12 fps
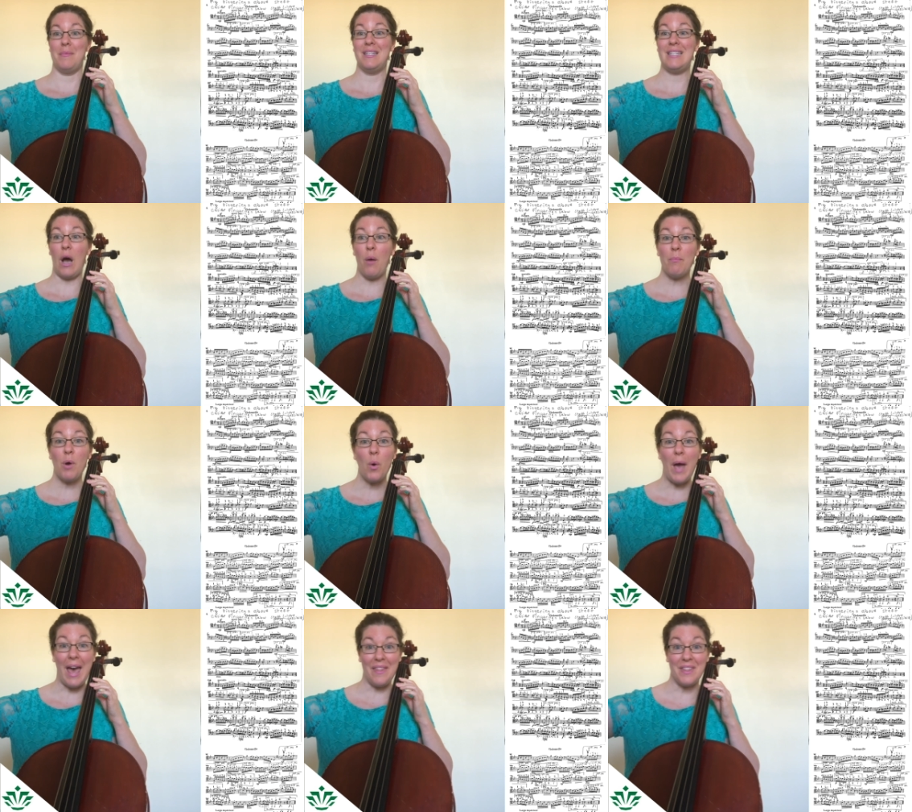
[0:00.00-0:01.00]
down
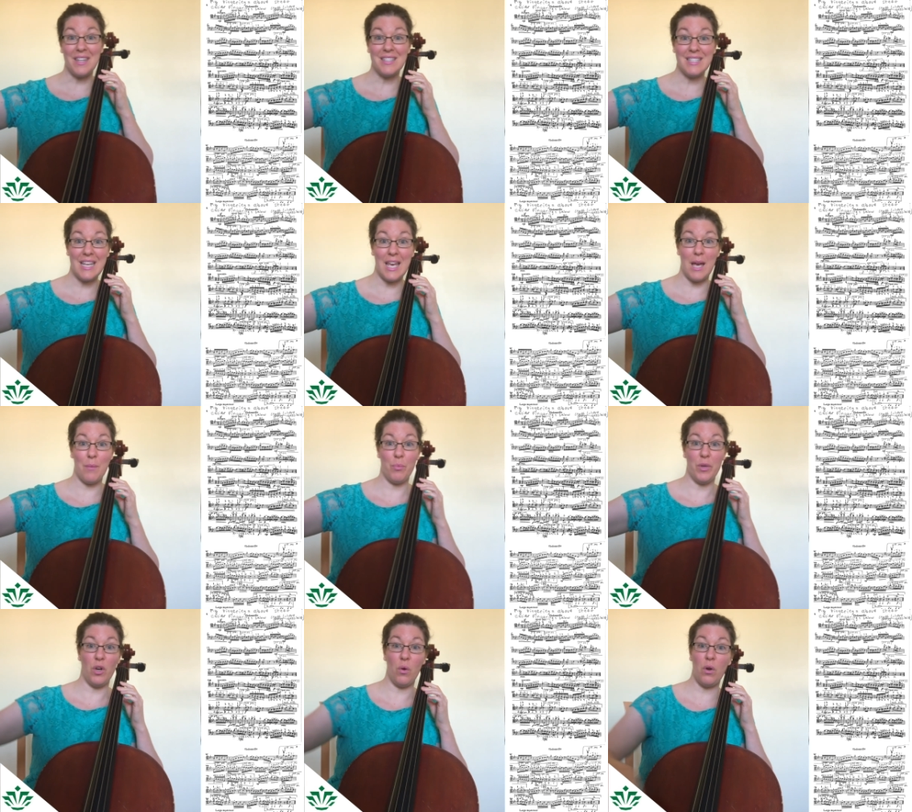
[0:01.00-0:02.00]
bow at the tip.
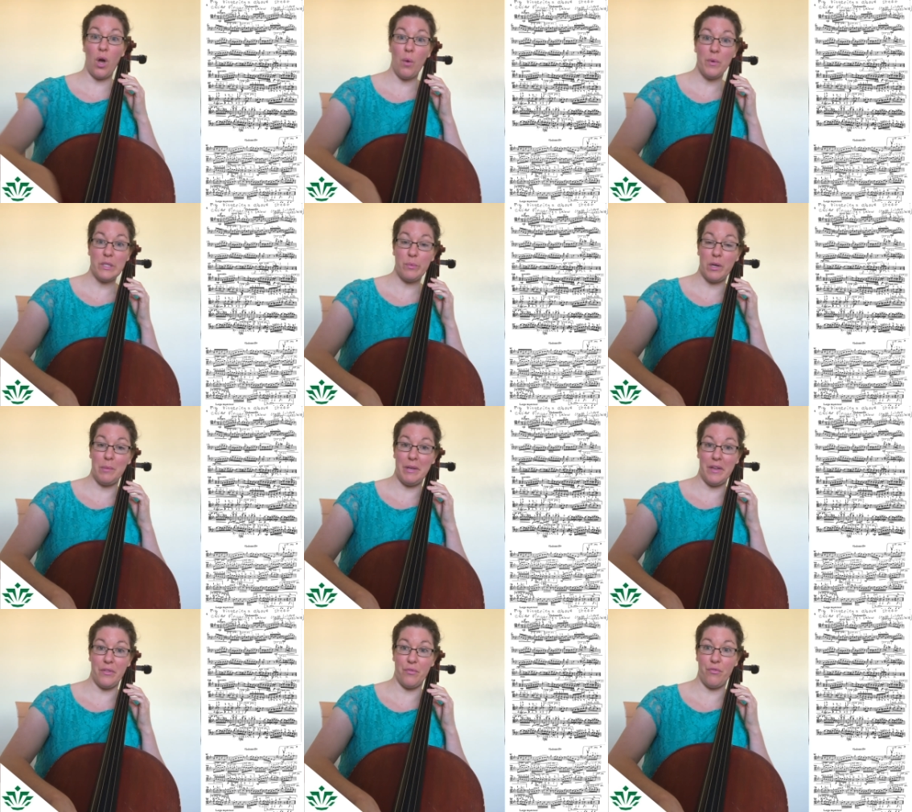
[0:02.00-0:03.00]
We don't always want to be
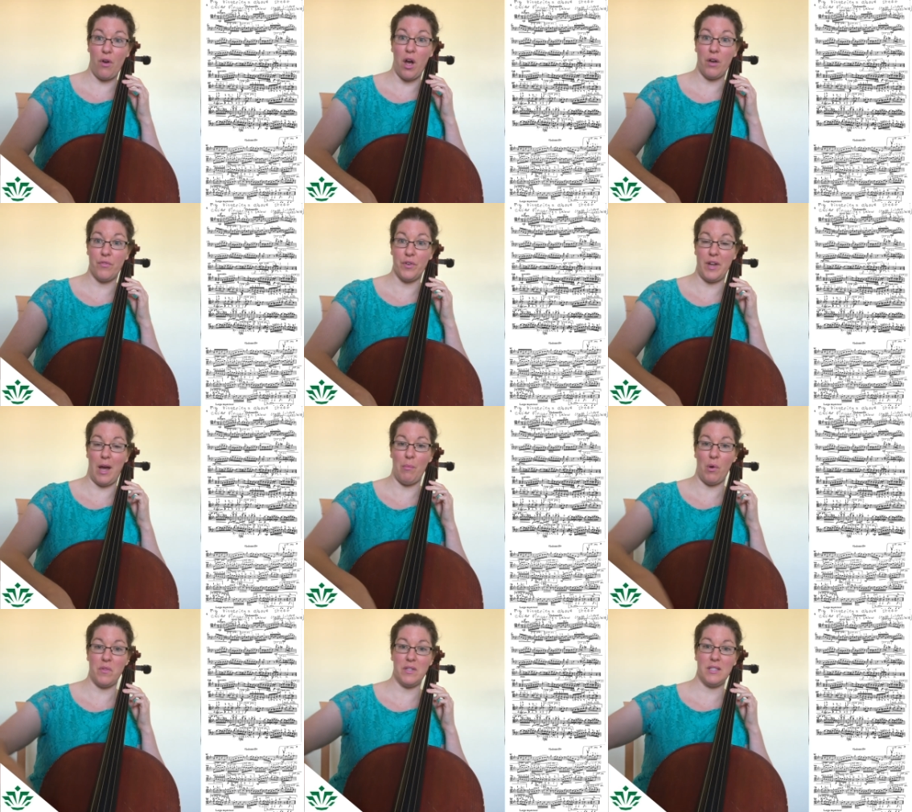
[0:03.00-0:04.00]
at the frog for down
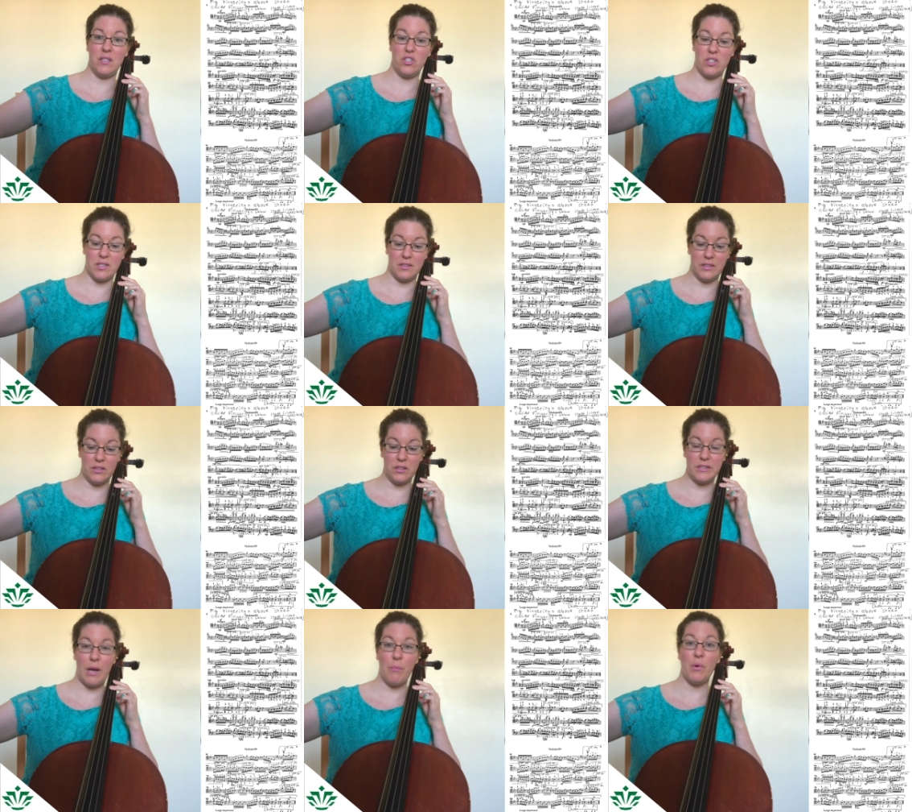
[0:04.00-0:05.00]
bow. This is just a little
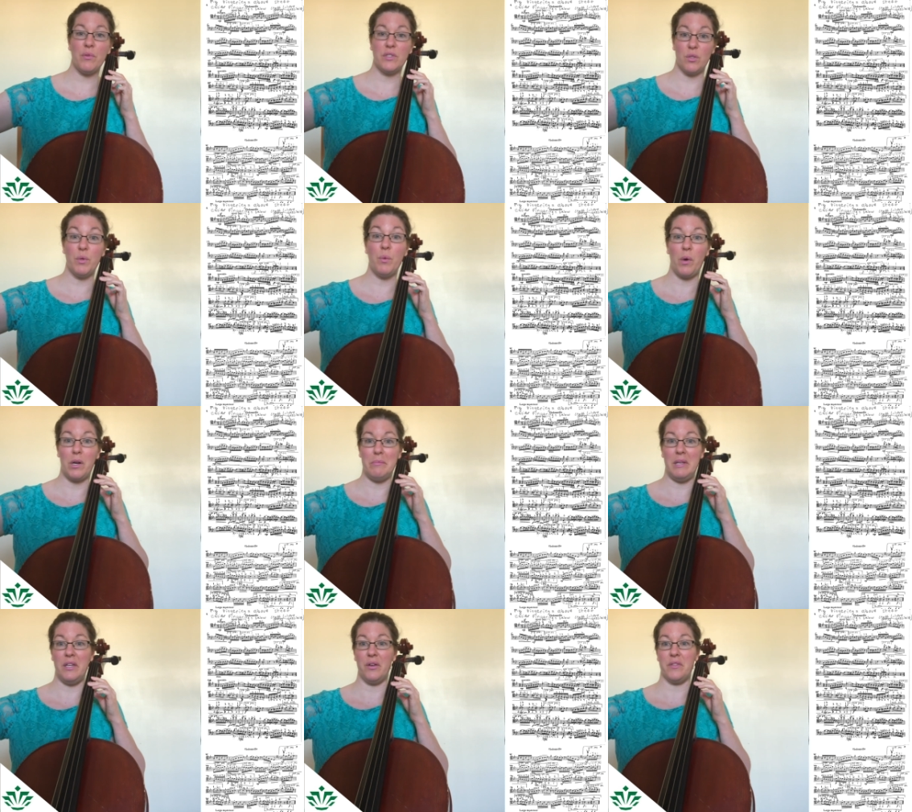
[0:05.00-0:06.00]
down bow, so we want to
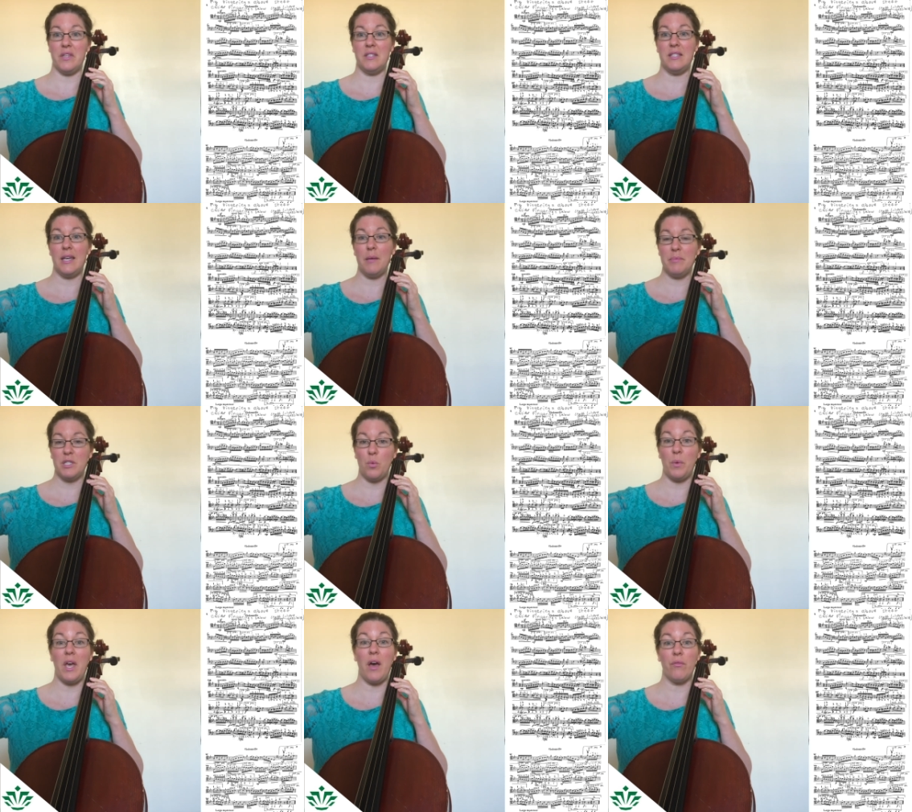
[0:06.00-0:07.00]
be near the tip, so
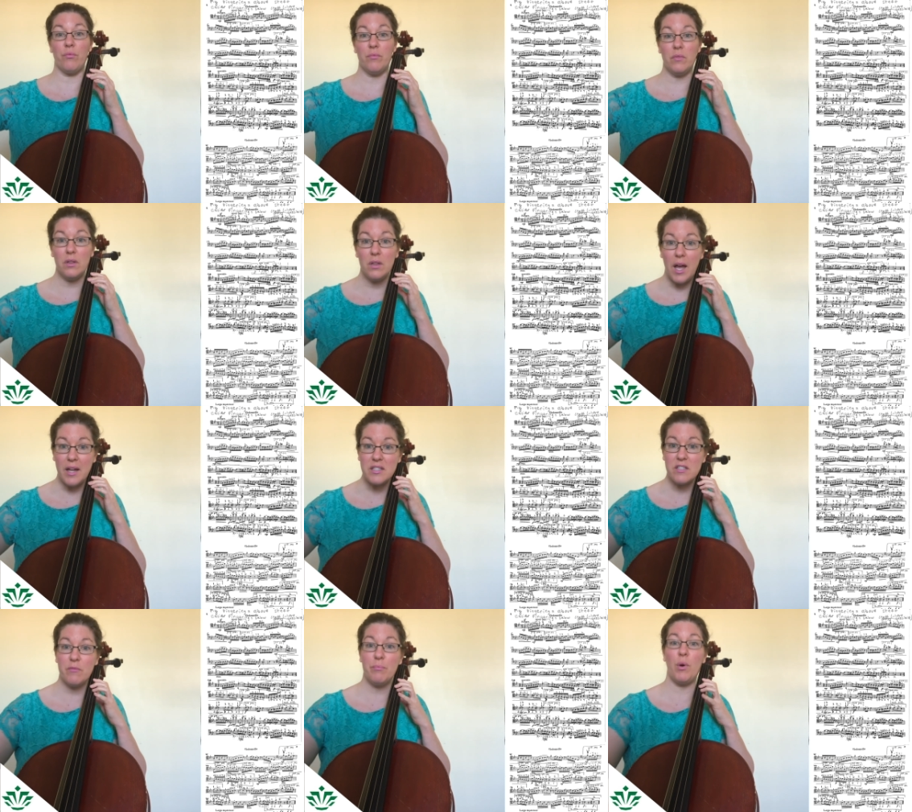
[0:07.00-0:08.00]
we have
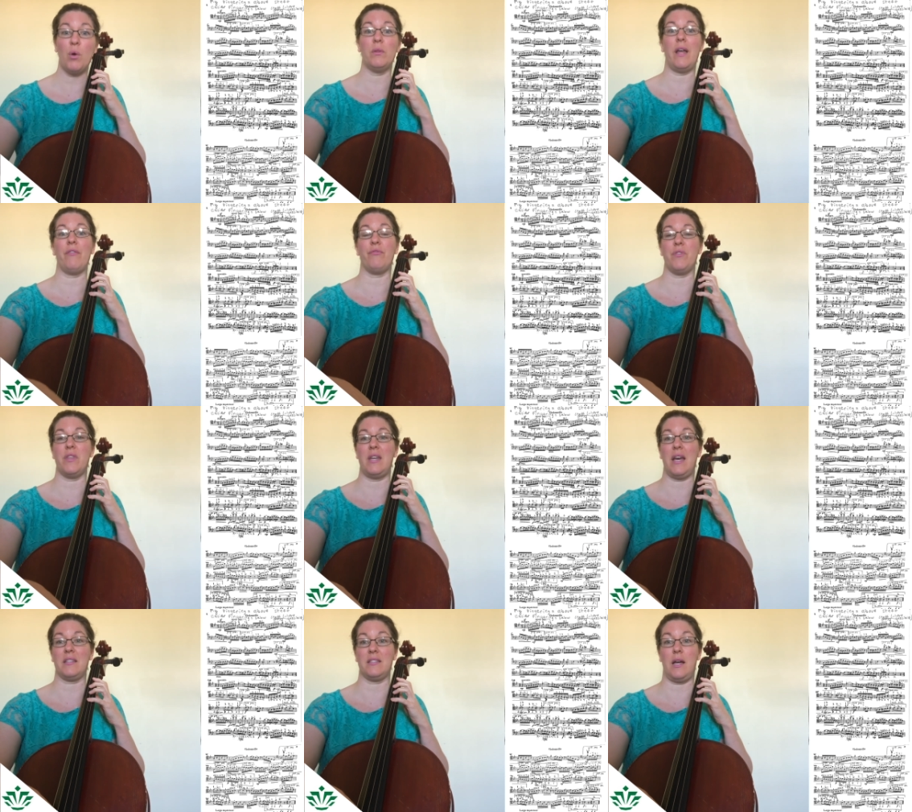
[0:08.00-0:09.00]
lots of bow left for the
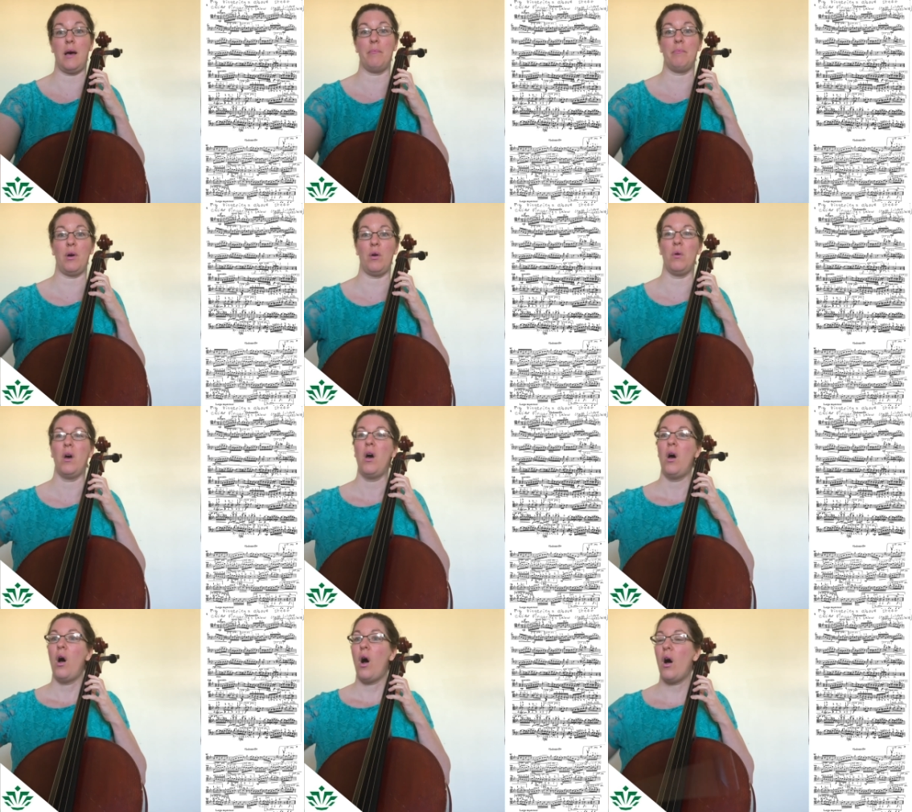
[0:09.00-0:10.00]
next up bow.
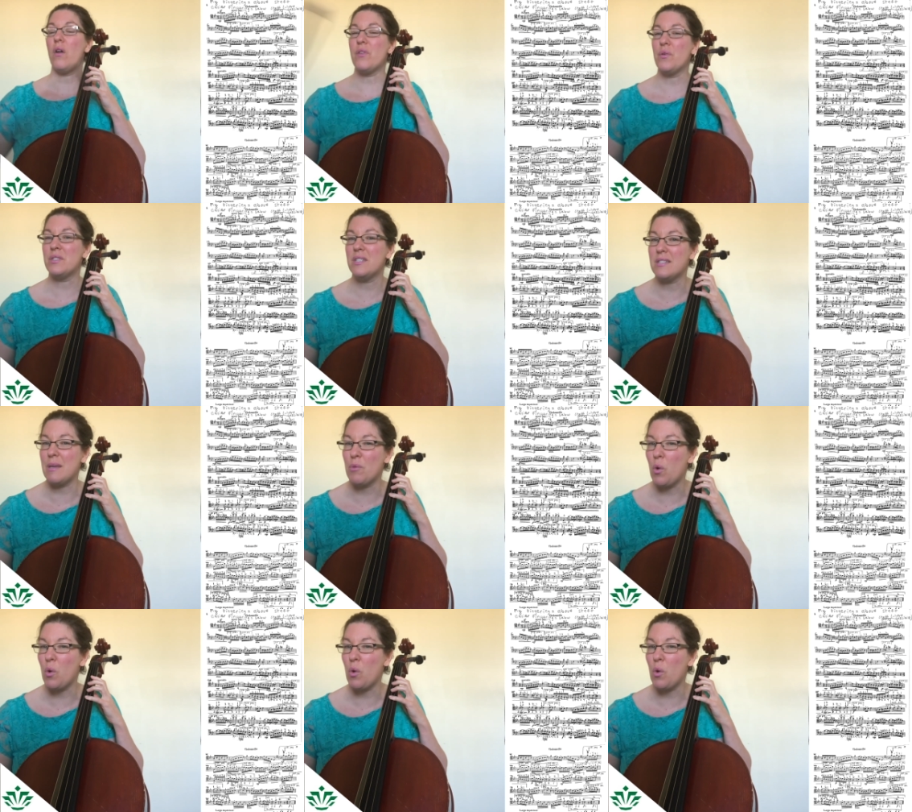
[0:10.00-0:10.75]
Although since I'm